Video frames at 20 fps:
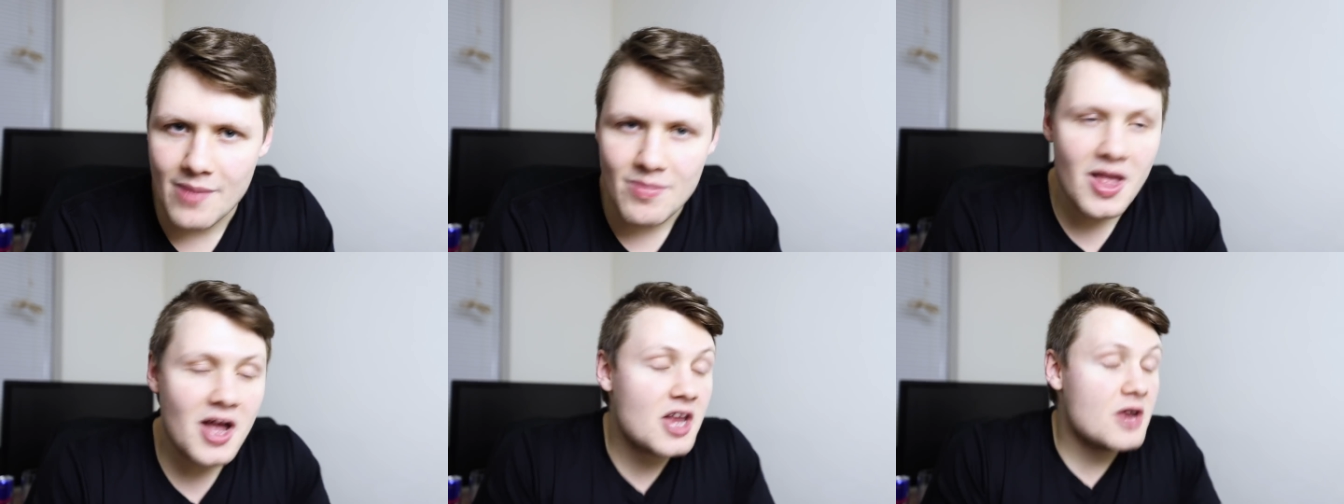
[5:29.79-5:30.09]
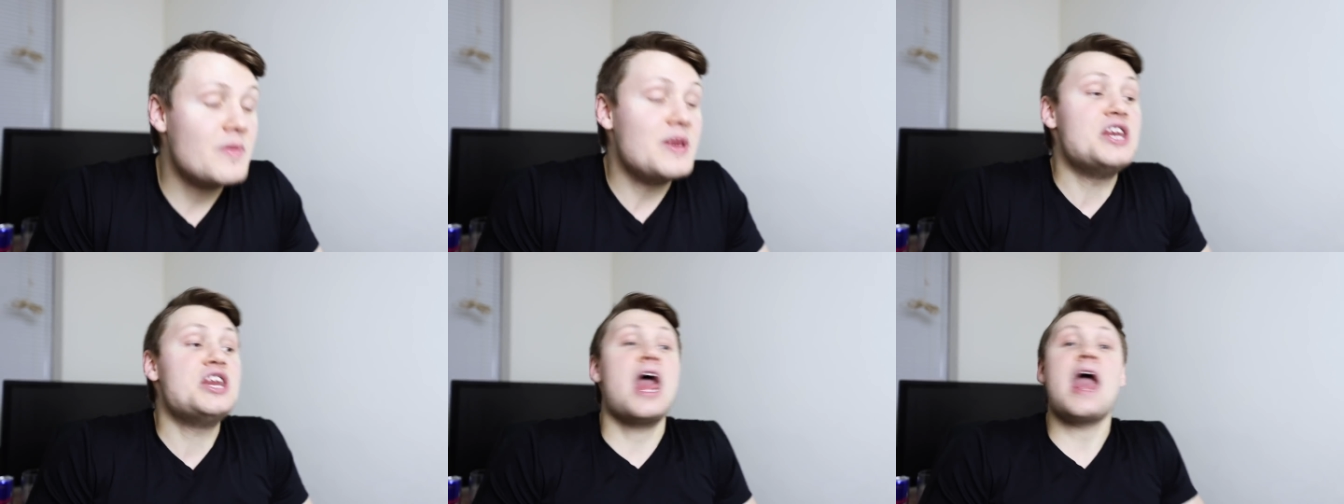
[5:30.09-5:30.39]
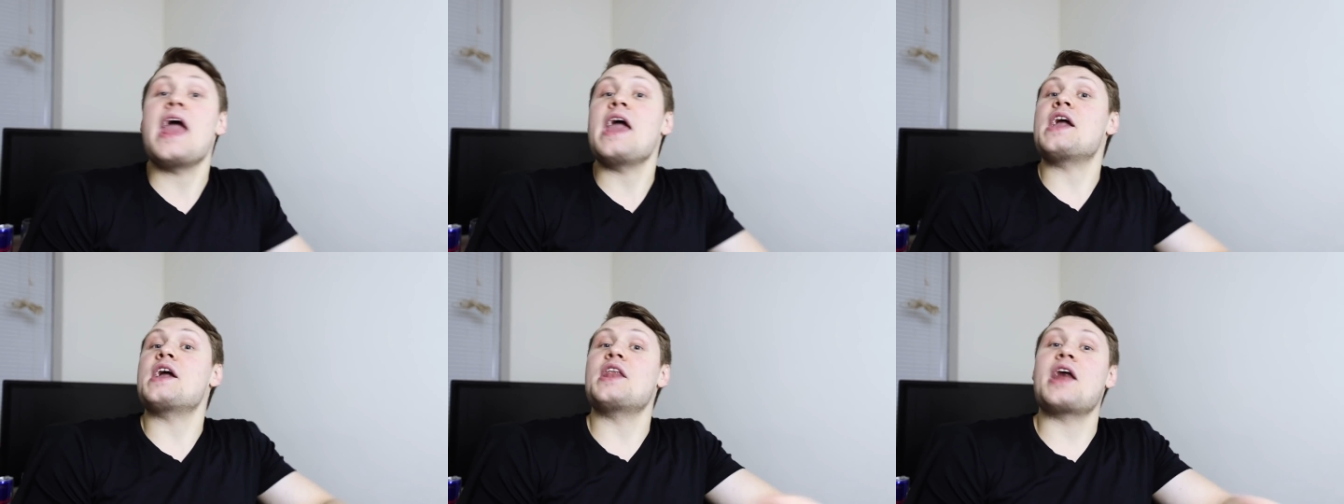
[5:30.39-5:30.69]
I'm not gonna be
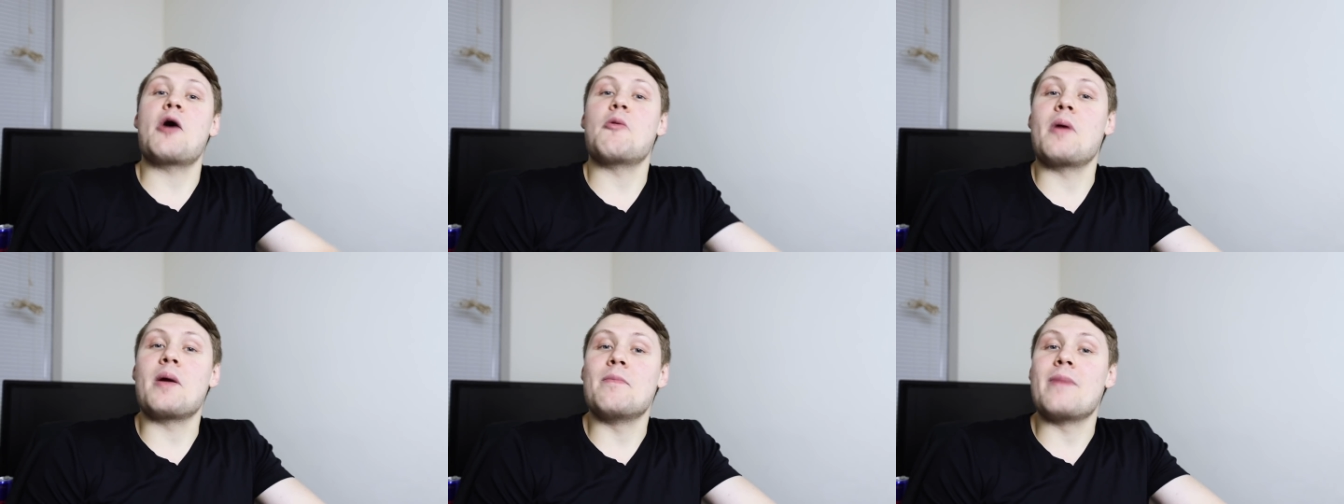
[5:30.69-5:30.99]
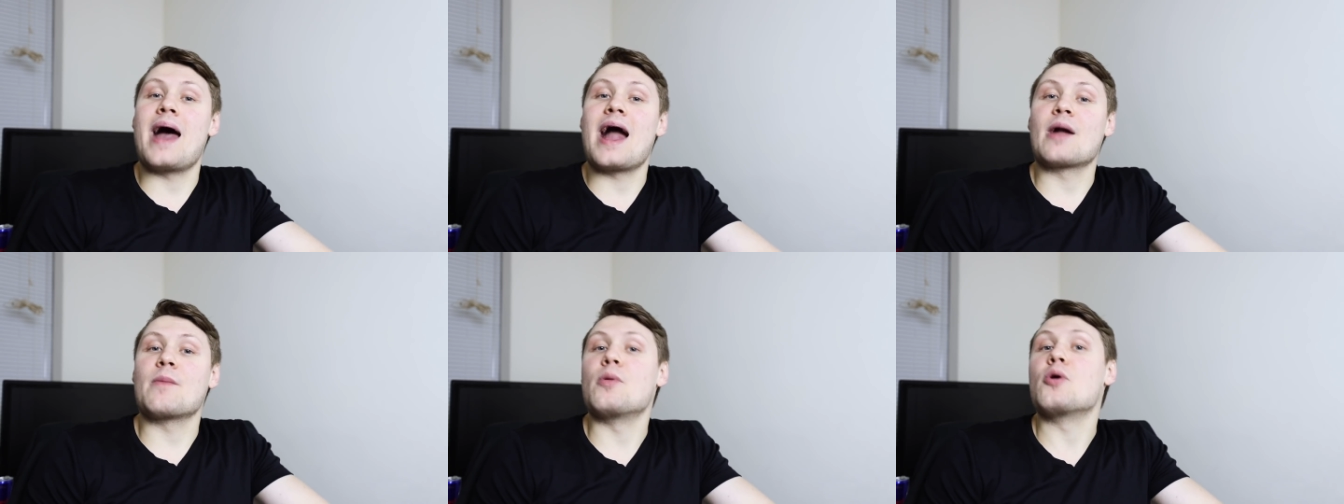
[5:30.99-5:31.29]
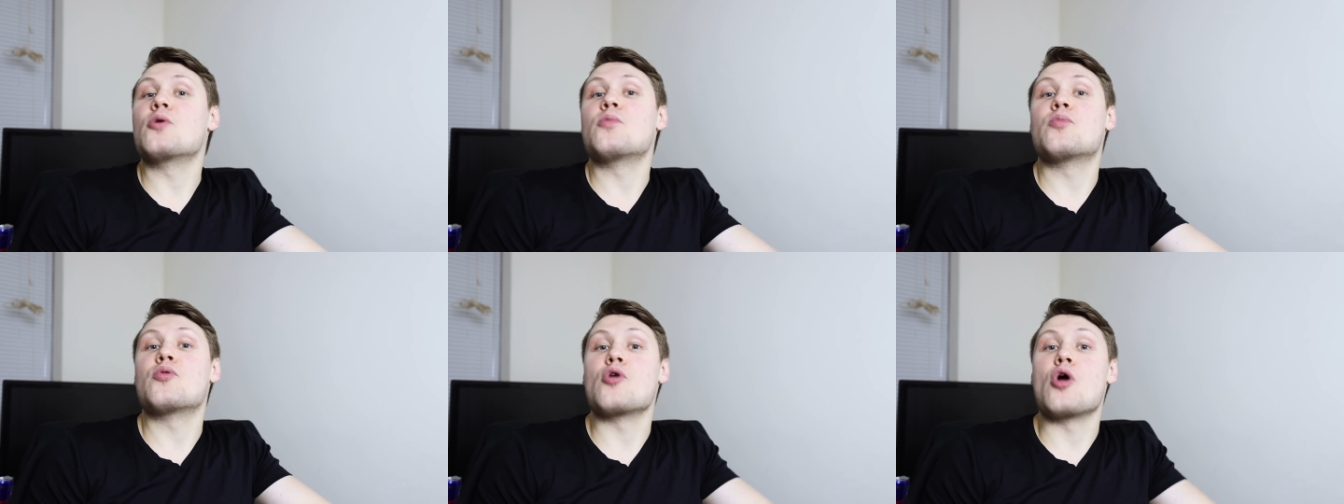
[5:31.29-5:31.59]
taking out my
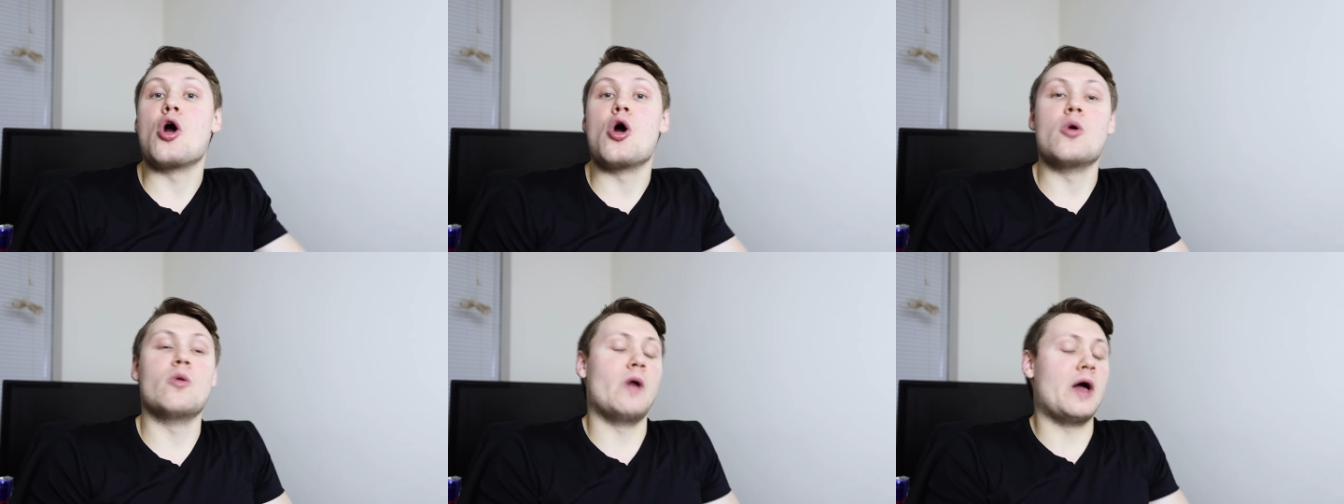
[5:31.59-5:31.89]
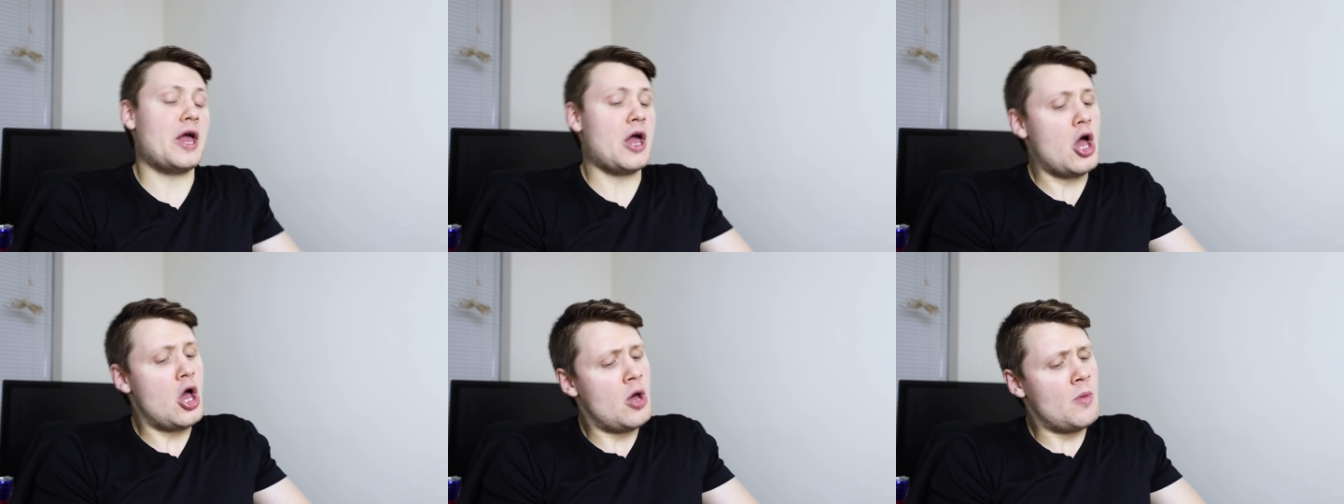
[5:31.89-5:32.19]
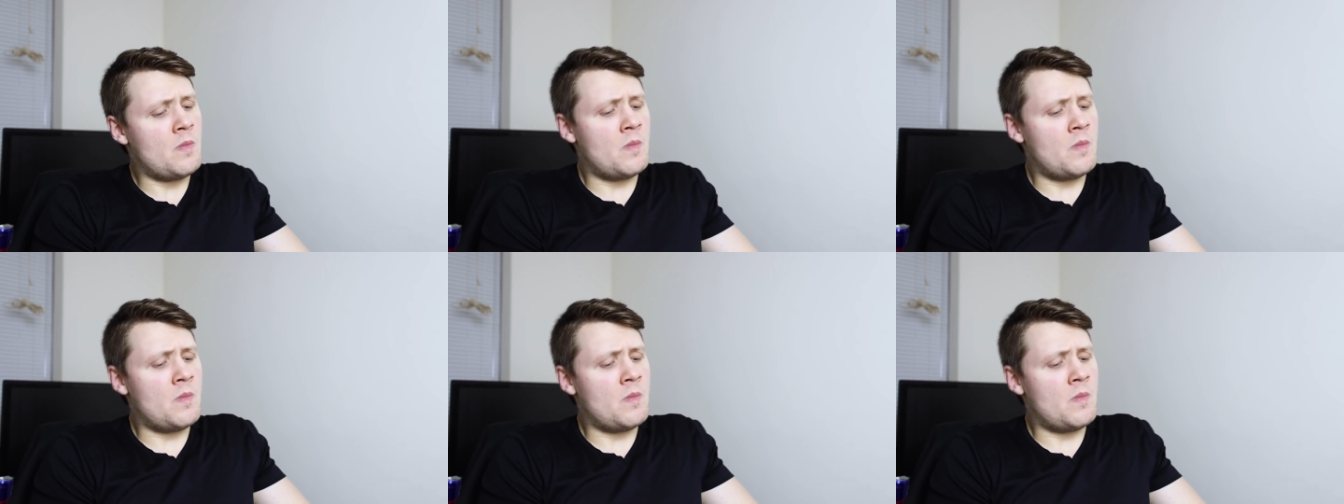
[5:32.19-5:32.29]
MacBook Pro like,